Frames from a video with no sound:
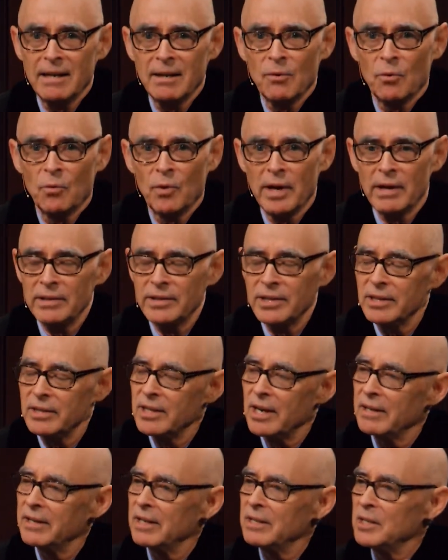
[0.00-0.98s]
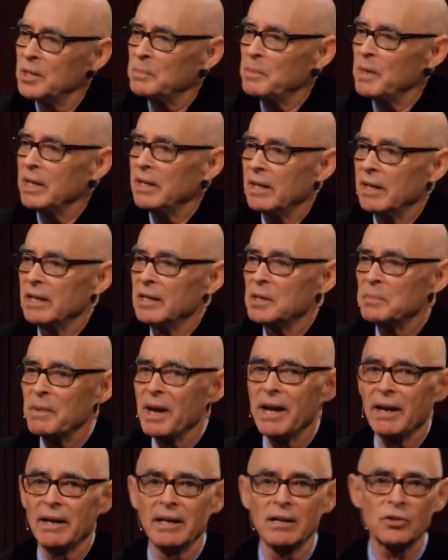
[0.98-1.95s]
Well, since I didn't speak any
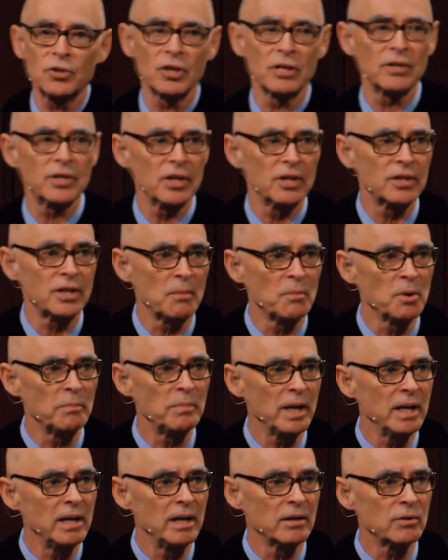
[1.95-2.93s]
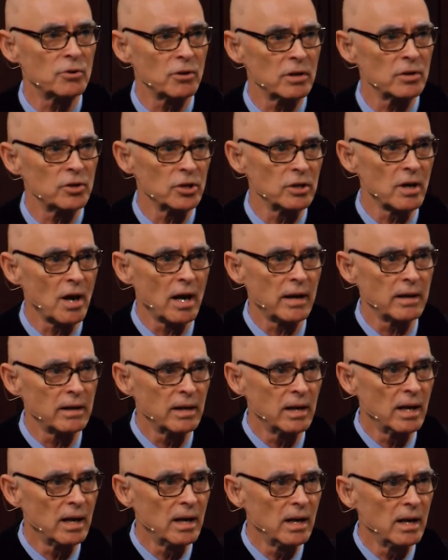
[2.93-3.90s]
Spanish and since I'm a pediatrician, not a,
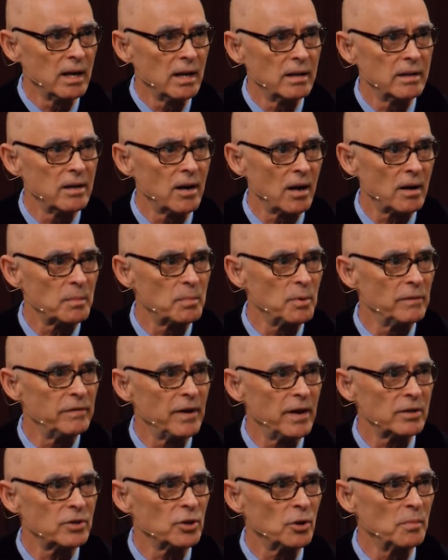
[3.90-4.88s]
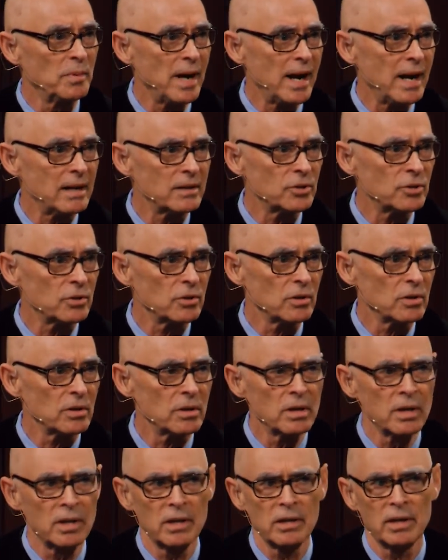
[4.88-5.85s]
not a professional pastor
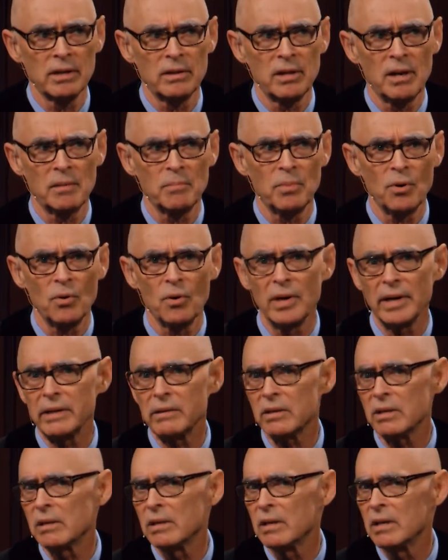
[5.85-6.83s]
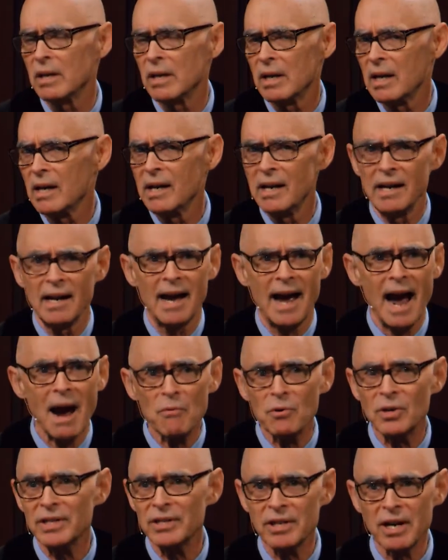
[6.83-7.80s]
at that point, I
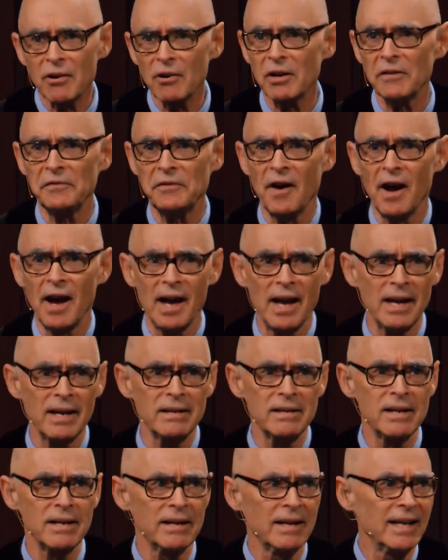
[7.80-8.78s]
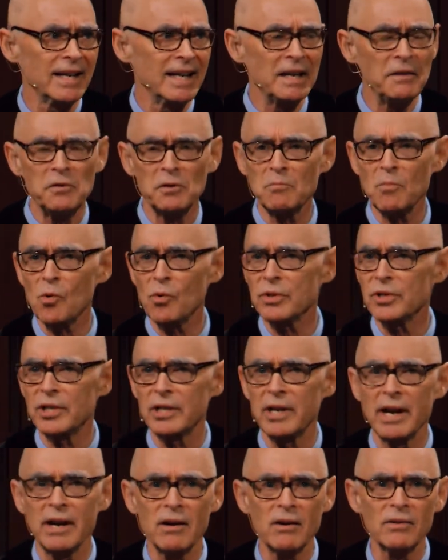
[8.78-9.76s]
was terrified, even more
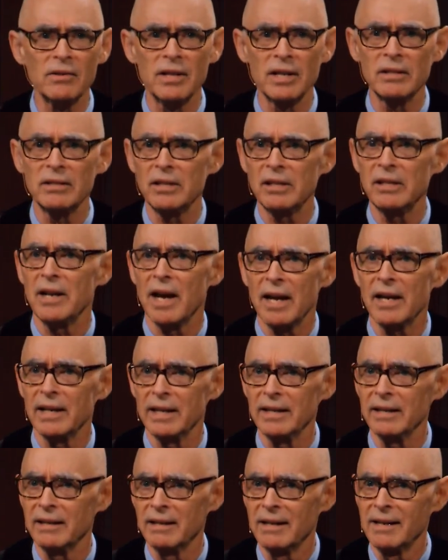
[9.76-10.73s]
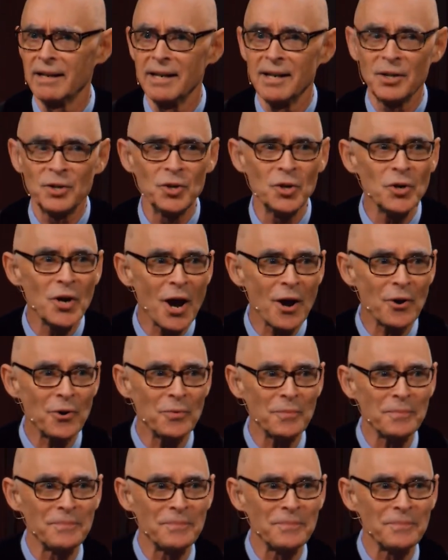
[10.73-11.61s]
scared than today. You know?